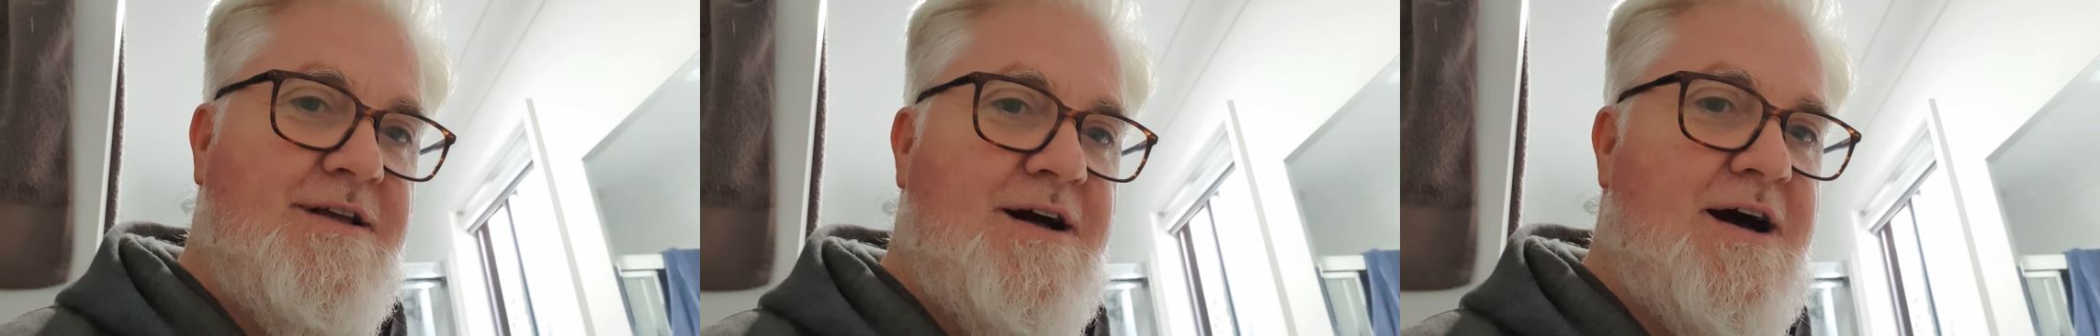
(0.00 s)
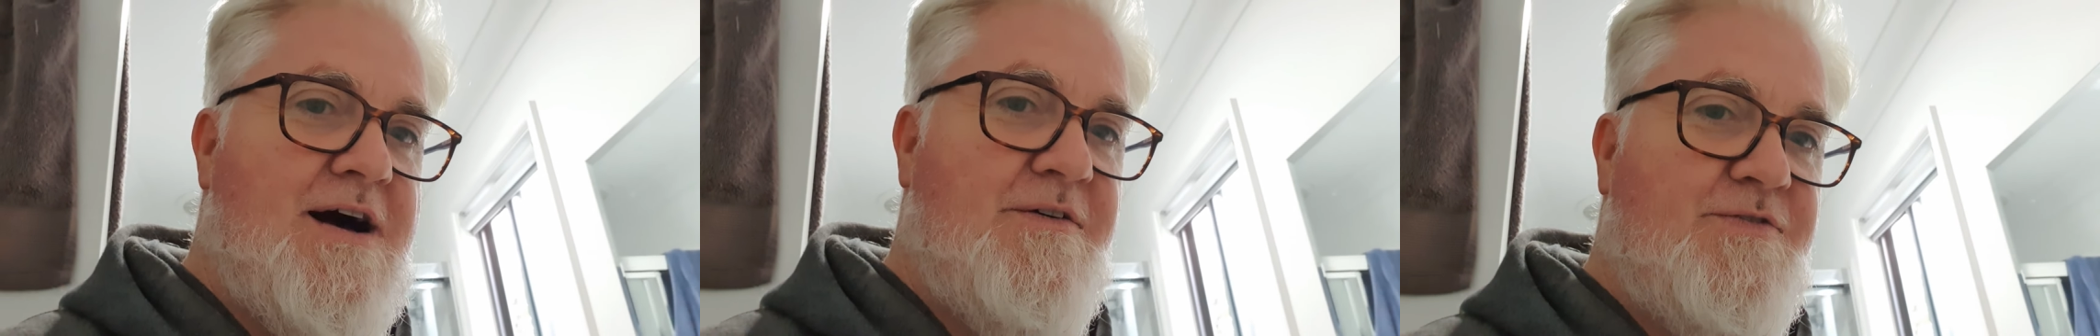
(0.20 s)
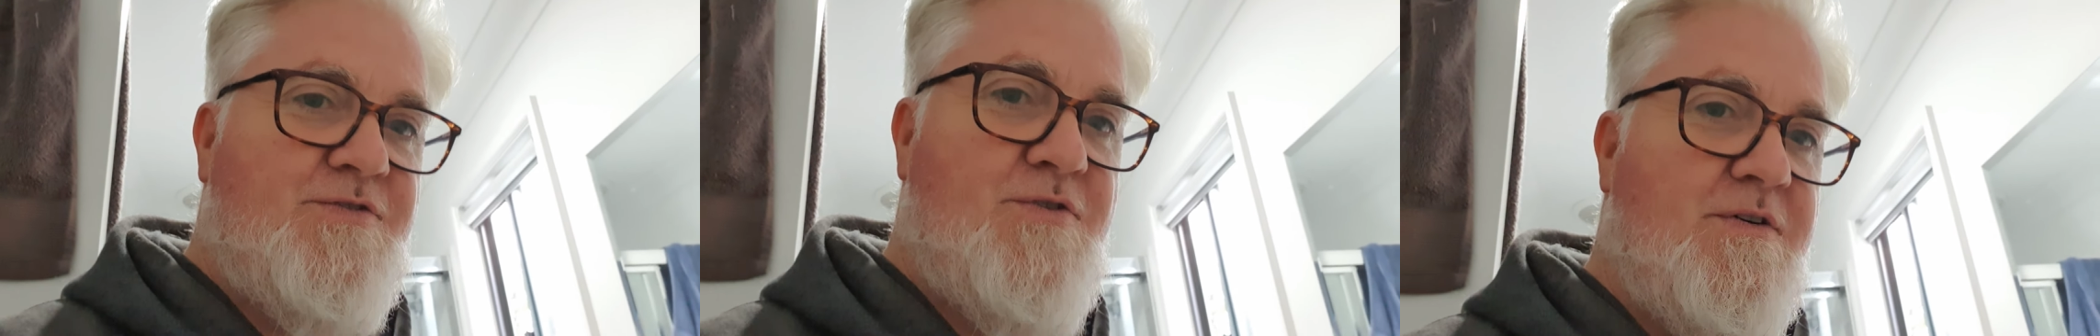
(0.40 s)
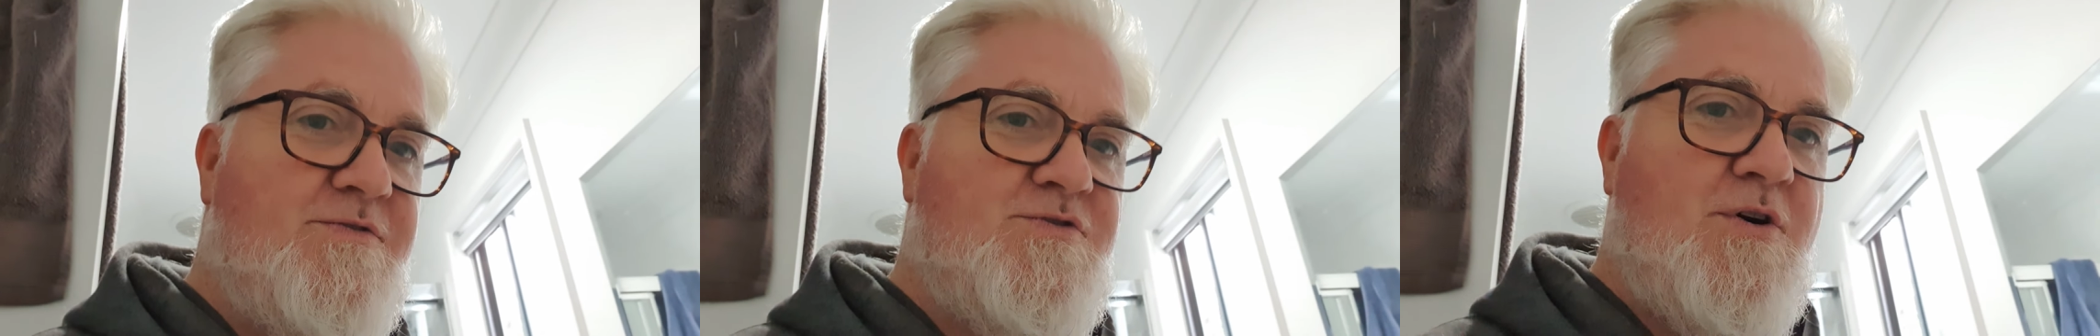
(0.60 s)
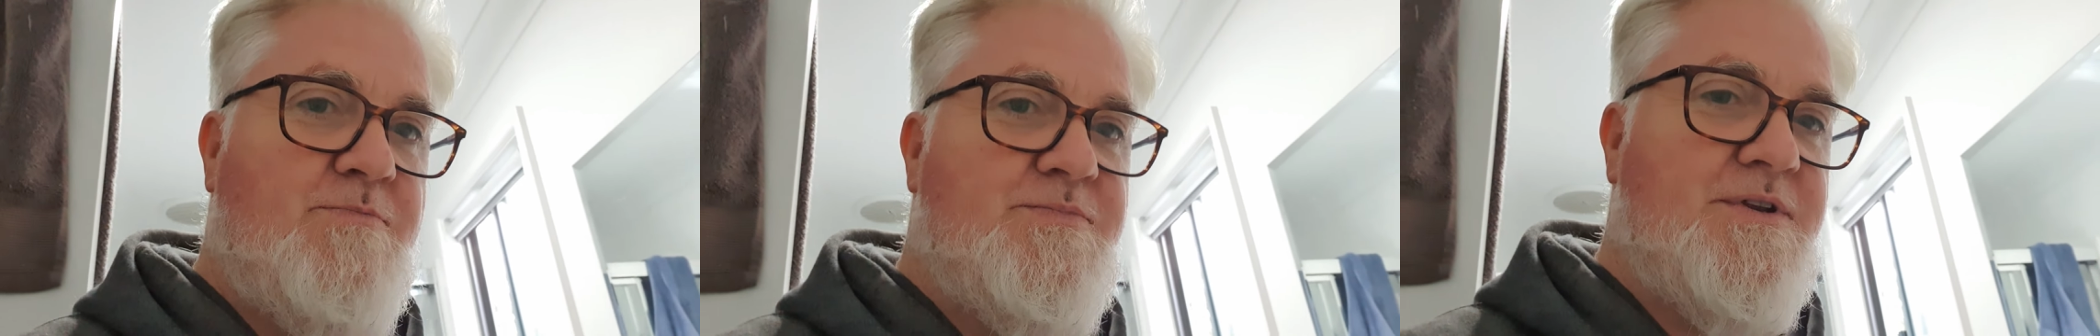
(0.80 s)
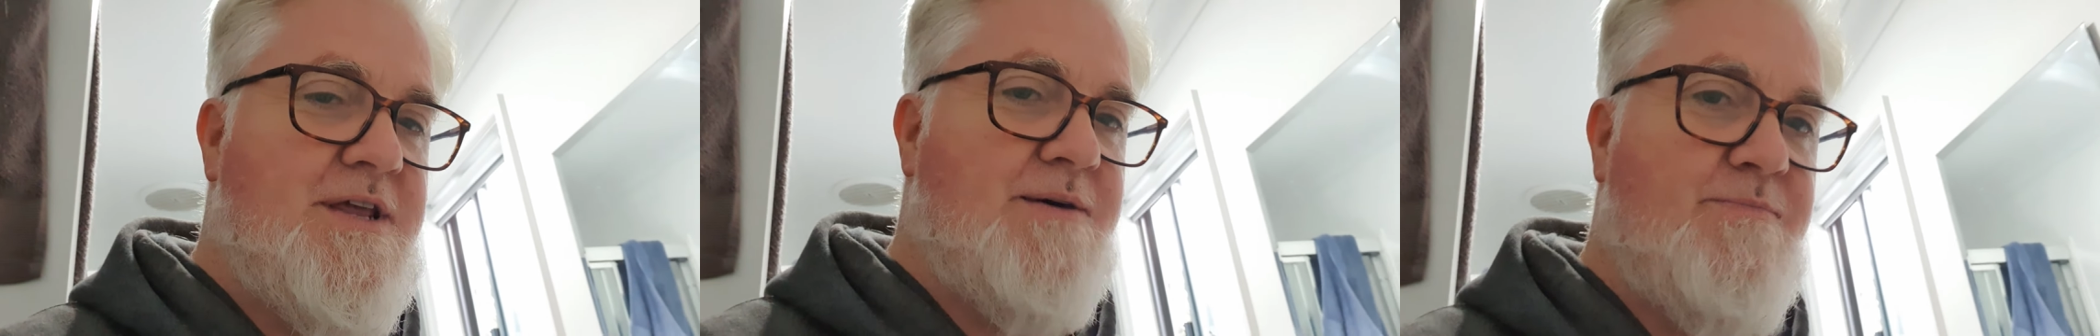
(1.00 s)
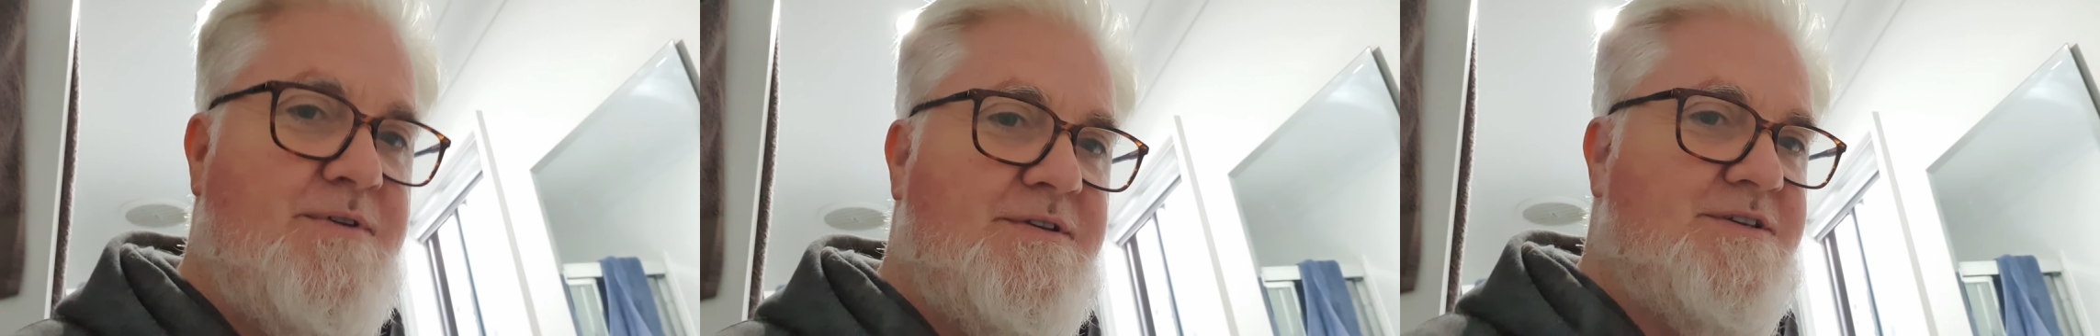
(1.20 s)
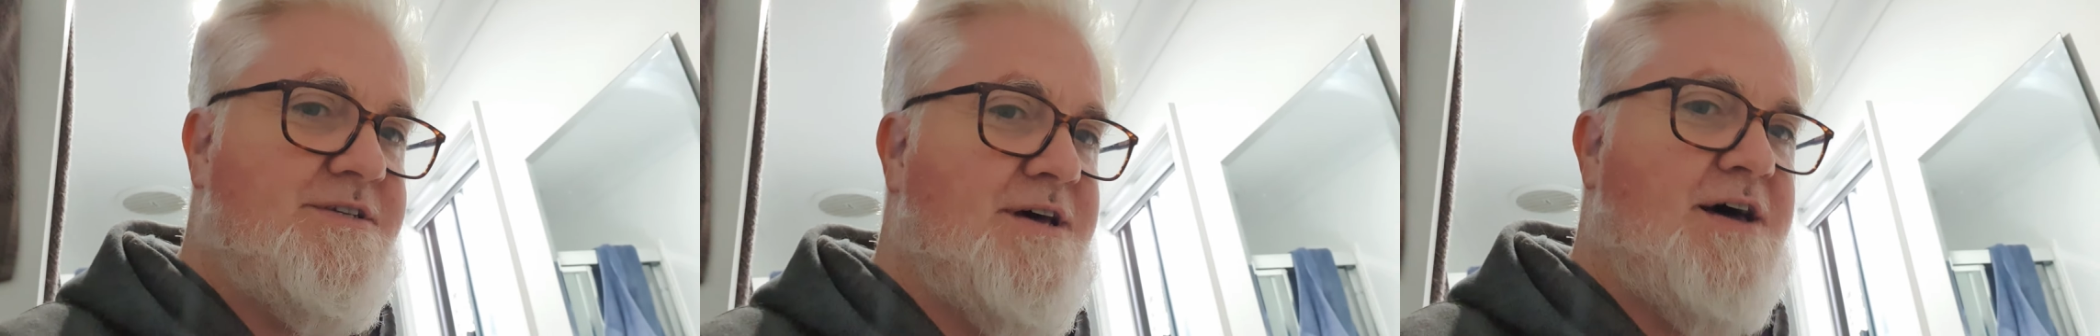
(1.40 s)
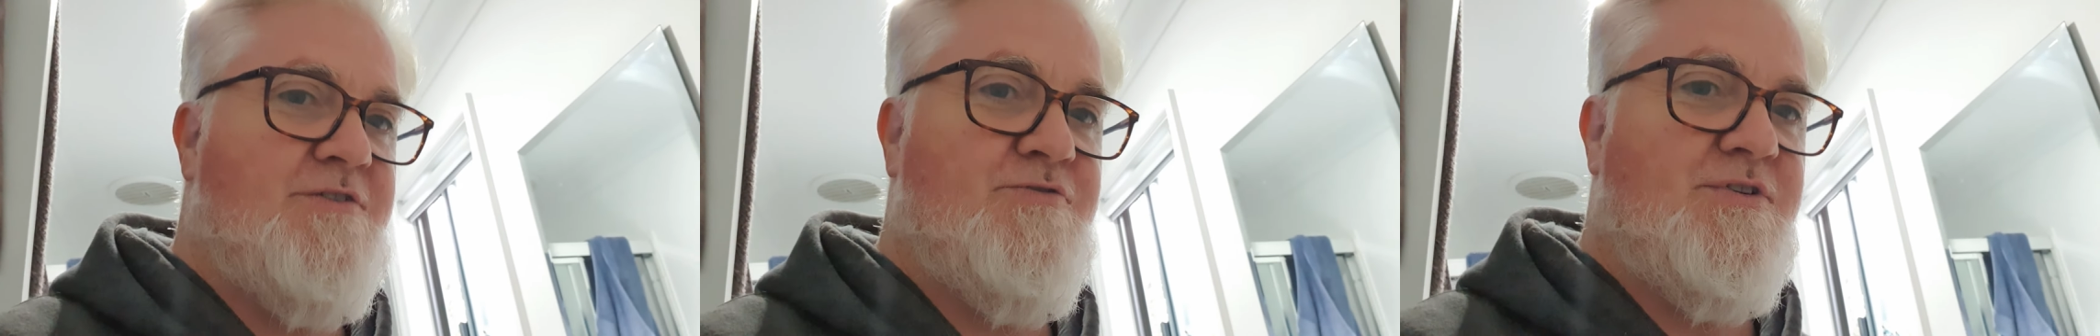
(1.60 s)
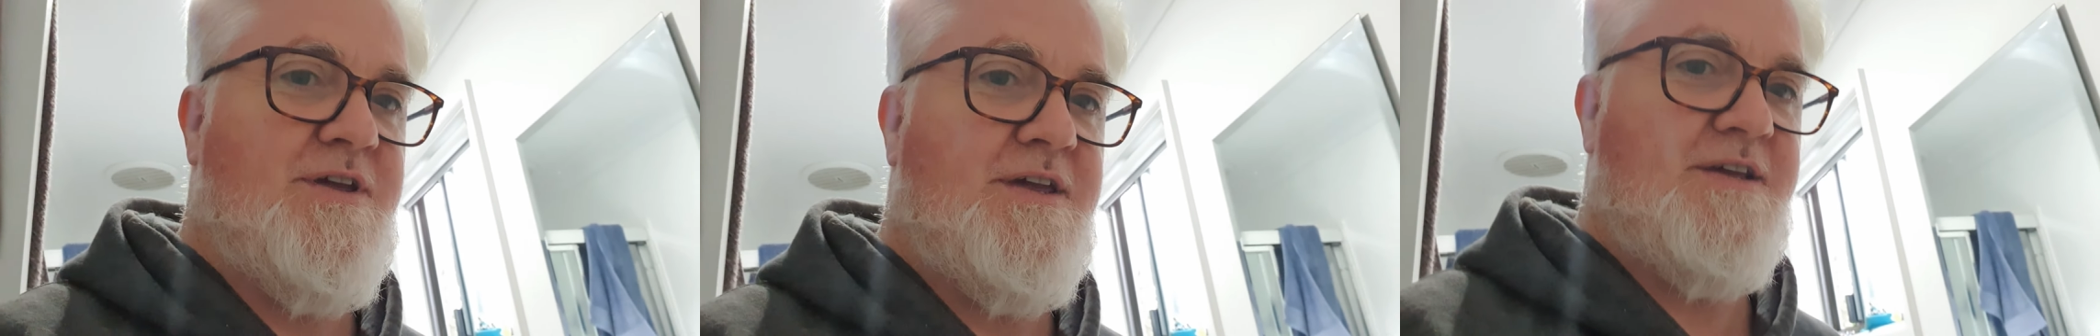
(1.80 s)
after I've topped it up and start
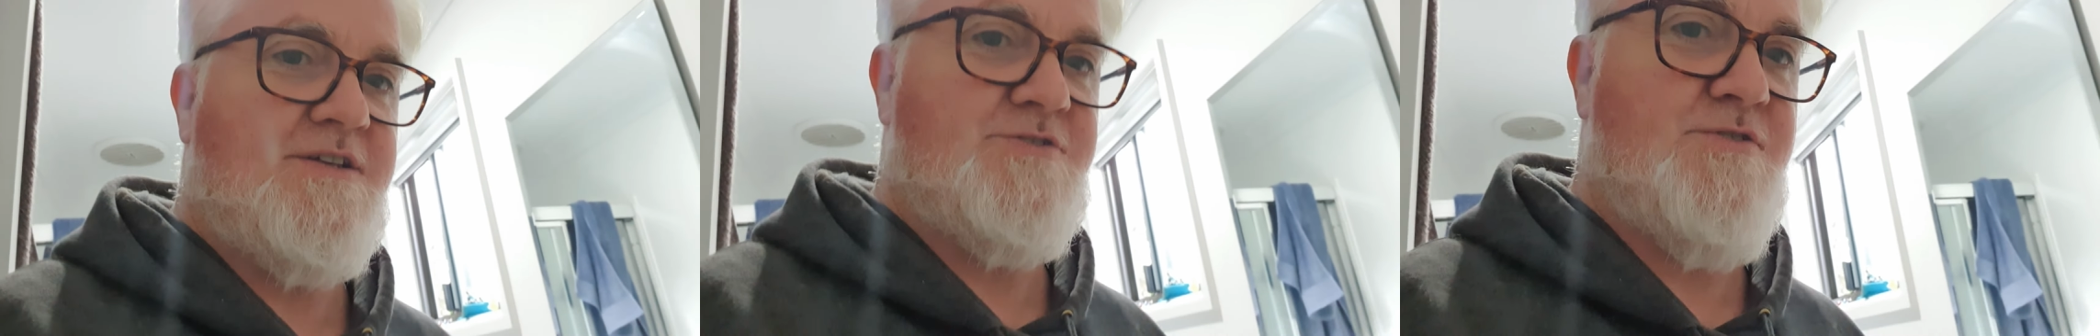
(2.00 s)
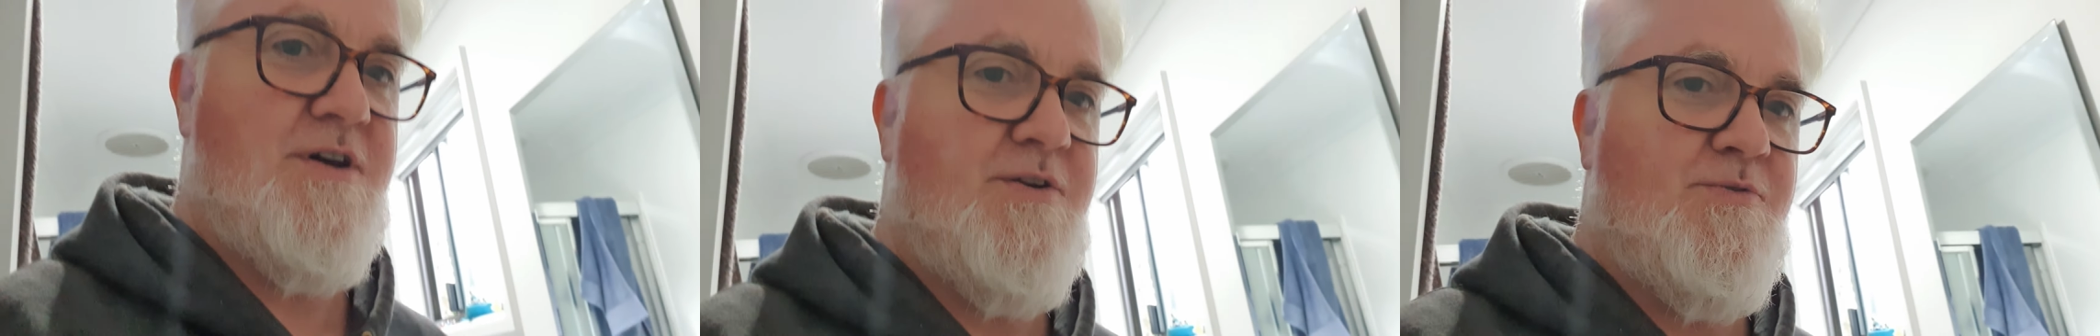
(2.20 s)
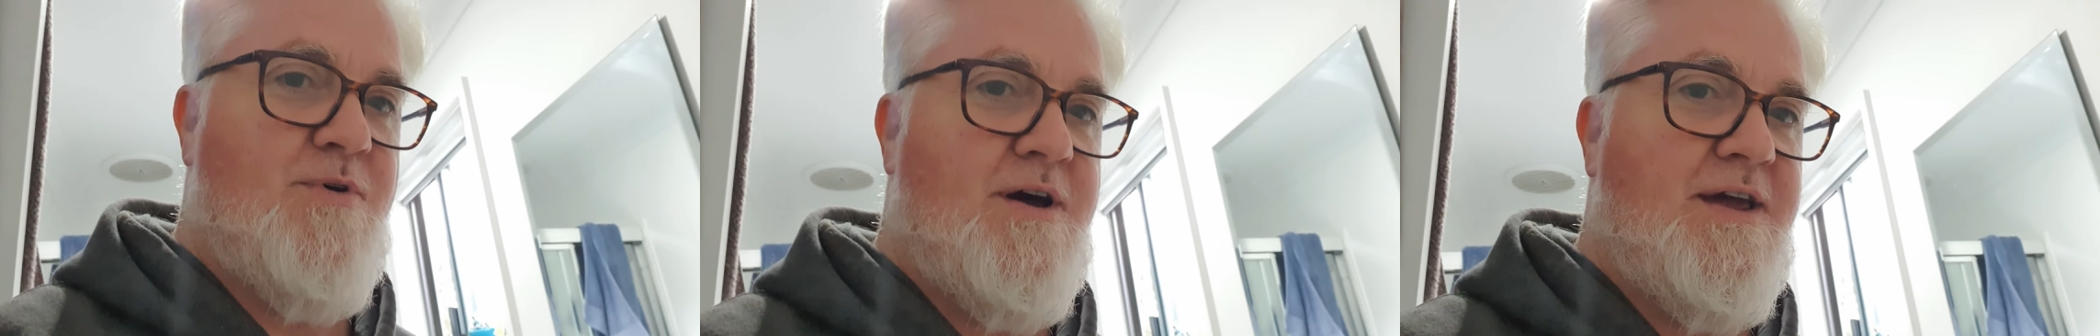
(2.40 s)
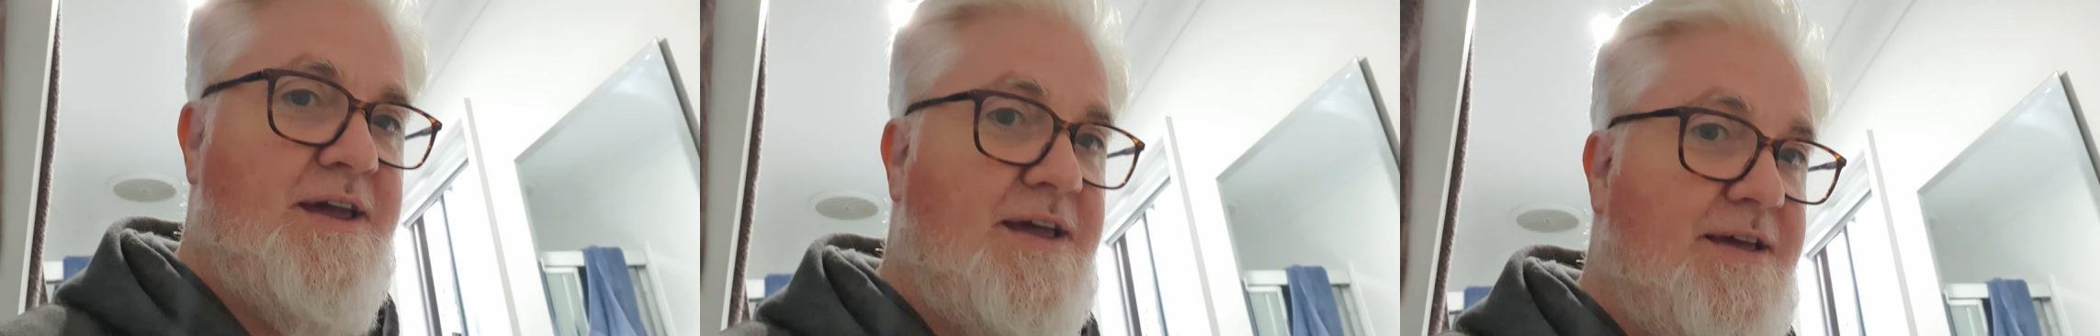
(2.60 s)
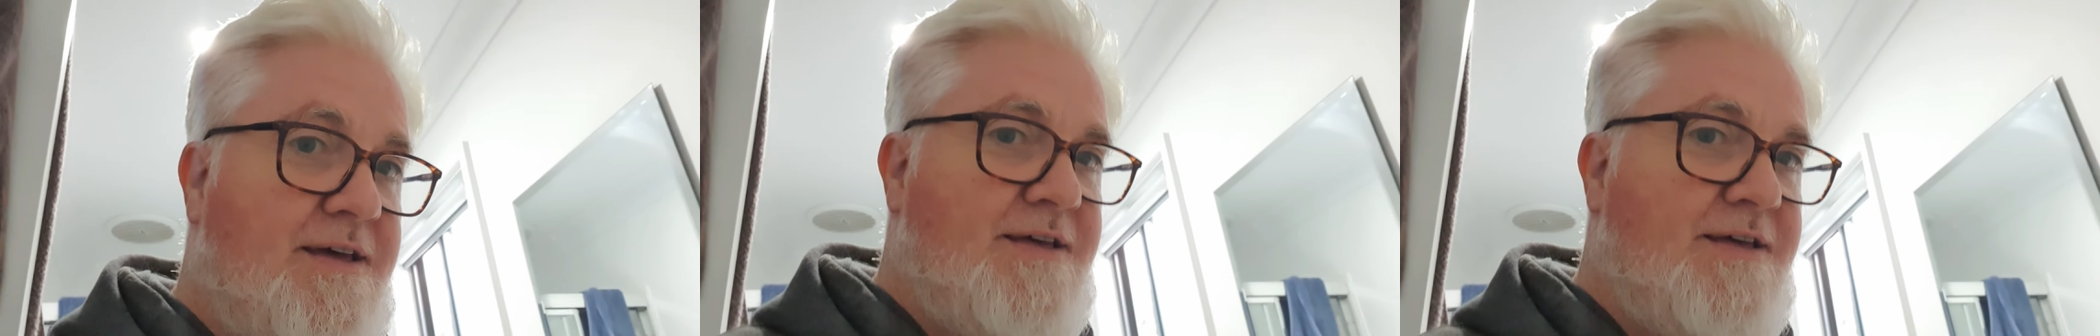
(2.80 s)
drinking straight away.